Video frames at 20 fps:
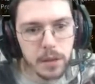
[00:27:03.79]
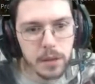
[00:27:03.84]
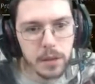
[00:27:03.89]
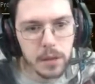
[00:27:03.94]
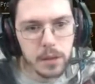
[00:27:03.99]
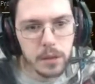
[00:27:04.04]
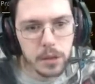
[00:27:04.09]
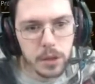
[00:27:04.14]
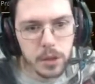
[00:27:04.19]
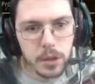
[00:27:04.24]

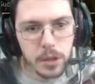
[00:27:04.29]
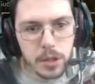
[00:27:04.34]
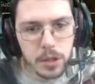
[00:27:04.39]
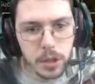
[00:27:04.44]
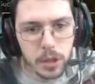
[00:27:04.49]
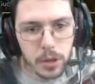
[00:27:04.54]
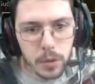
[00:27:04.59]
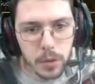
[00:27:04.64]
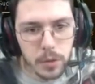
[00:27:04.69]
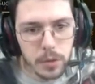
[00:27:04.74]
turned to
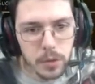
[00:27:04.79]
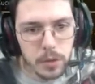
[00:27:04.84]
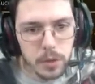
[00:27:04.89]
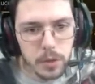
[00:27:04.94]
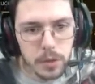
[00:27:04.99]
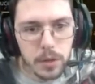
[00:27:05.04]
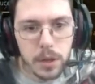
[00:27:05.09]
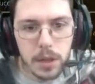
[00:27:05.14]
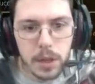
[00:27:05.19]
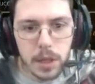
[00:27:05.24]
stone
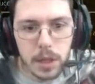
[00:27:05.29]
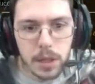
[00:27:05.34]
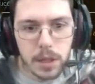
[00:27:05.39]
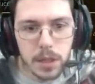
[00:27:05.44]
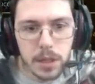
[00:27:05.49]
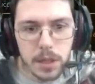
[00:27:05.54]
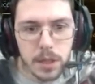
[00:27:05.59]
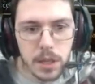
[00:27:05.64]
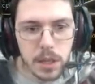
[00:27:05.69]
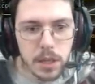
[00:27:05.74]
in
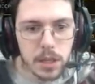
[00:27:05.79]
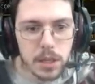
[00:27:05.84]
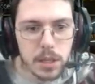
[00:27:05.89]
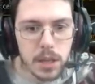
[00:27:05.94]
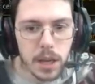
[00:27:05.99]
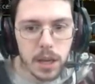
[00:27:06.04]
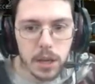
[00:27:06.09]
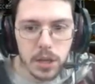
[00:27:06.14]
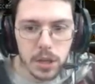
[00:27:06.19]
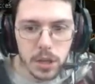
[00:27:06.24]
this in this
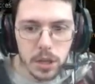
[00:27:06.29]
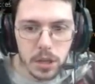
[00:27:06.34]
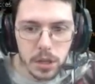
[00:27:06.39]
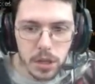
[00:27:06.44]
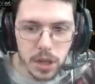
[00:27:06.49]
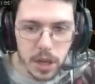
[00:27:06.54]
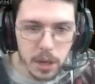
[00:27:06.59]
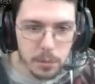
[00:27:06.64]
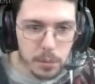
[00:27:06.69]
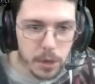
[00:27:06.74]
ancient
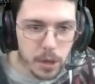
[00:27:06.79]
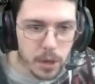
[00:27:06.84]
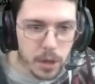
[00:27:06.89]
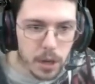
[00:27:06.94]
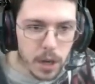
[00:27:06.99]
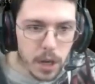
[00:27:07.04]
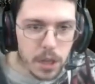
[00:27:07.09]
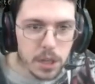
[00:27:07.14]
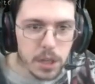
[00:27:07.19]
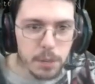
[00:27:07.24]
chamber,
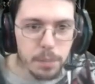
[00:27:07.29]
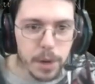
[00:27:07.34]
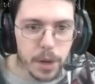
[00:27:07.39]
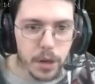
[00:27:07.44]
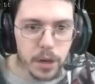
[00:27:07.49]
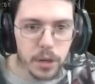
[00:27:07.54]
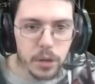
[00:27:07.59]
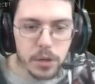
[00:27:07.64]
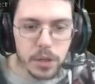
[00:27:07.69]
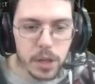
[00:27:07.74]
ancient
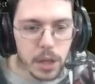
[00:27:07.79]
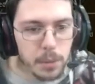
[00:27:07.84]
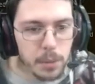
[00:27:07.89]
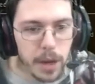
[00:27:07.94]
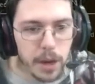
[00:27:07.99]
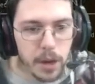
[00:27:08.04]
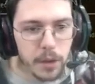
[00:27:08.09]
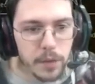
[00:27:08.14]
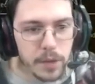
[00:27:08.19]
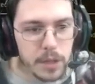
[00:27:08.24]
burial chamber. I
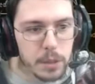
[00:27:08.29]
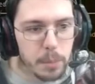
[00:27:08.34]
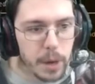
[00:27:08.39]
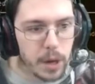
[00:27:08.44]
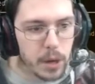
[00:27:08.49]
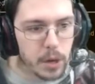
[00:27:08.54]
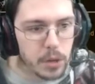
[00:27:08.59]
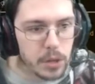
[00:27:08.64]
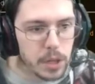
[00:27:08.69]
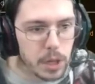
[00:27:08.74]
don't know if it's a
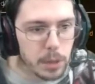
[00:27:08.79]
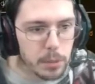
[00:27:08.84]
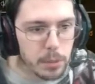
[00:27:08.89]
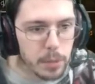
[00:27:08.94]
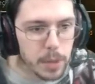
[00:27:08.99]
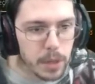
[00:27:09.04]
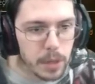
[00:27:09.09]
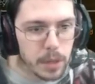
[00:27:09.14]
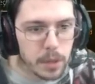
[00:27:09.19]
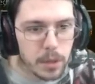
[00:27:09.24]
burial chamber,
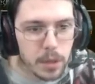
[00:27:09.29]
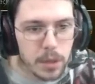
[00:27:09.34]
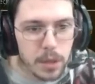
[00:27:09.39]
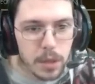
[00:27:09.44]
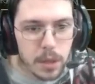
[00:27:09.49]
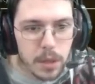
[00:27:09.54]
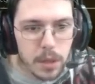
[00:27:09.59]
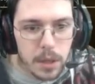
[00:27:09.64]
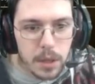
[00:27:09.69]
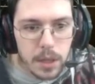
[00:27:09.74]
but
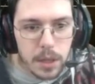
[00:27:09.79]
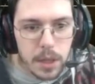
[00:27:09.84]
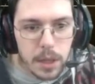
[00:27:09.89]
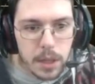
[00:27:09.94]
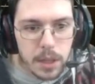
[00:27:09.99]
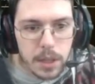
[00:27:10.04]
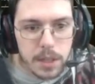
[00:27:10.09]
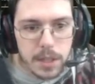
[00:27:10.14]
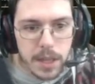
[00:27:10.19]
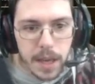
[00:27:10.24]

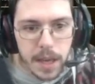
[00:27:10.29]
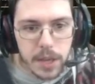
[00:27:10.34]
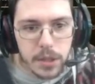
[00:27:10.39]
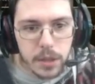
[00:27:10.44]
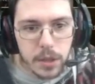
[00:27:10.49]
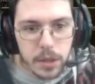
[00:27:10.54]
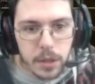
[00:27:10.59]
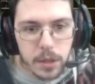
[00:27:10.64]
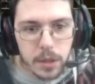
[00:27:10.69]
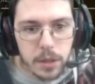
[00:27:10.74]
and these guys
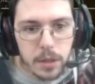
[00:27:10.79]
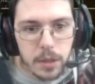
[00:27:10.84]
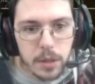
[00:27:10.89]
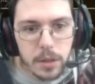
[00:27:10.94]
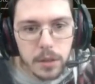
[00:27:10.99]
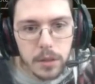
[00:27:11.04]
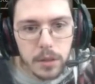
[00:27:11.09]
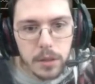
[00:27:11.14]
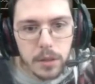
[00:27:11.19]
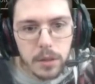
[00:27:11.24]
are
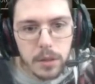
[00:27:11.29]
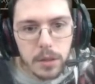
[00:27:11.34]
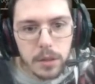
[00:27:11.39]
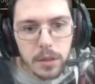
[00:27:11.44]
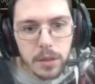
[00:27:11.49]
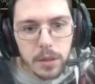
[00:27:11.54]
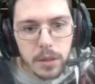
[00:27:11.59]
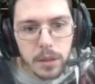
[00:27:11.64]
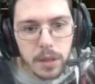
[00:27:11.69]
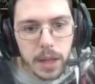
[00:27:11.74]

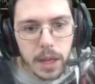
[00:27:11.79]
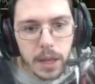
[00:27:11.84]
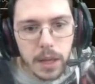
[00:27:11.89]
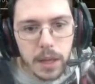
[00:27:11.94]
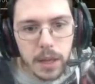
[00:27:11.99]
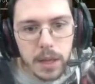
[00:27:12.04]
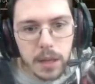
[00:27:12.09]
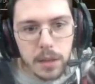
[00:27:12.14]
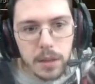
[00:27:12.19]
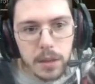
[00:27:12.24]
like
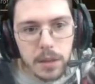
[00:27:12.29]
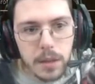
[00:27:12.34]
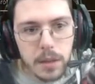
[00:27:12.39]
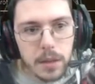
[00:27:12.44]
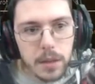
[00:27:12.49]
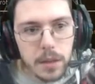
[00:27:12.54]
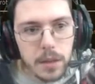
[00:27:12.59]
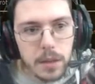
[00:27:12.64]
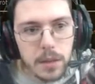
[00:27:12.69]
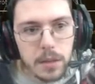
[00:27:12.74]

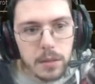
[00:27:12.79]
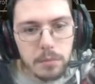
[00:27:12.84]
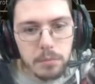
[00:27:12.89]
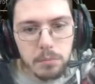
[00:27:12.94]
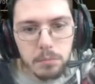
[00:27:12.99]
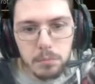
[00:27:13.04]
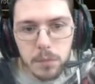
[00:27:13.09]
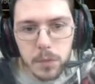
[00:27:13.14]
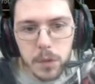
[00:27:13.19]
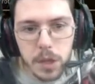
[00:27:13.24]

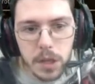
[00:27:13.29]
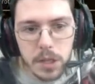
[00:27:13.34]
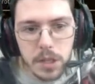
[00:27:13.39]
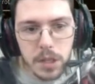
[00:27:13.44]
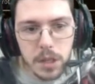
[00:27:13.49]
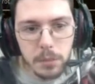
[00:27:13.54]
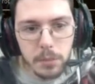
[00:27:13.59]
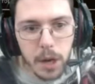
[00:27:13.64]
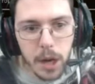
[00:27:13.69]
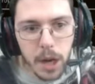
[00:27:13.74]

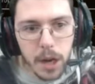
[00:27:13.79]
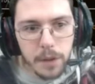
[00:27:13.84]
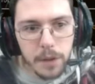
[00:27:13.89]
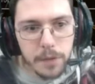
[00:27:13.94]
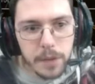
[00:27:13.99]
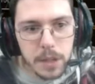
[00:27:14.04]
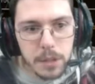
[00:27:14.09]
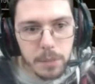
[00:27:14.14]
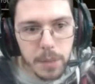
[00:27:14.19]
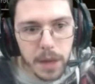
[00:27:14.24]
dusting them off,
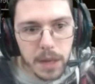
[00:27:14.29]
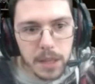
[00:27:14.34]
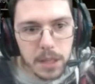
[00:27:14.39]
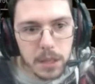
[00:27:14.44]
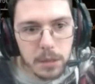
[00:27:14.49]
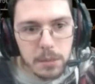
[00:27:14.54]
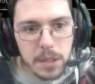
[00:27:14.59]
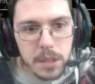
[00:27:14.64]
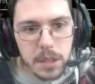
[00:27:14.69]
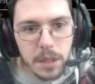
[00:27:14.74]
inspecting
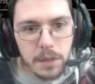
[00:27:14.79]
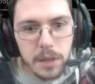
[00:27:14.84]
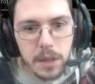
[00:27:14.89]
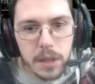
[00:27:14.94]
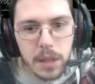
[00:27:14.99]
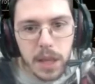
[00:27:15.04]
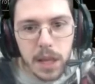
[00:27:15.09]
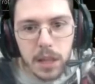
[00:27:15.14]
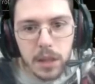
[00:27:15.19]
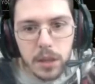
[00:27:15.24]
them and stuff like
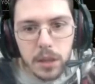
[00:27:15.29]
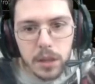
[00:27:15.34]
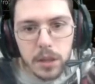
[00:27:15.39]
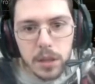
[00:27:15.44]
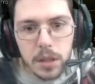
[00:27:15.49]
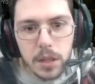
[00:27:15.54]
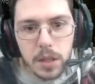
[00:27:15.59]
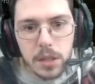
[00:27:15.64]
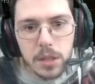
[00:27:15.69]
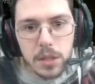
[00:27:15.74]
that. Look at
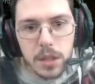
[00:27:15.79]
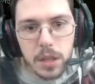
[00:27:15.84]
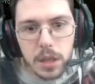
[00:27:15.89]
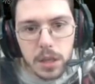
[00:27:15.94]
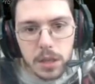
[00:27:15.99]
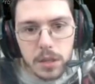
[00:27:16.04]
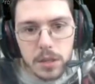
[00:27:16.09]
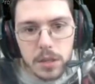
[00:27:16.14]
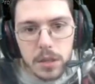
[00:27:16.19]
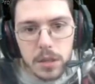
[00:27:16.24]
these things.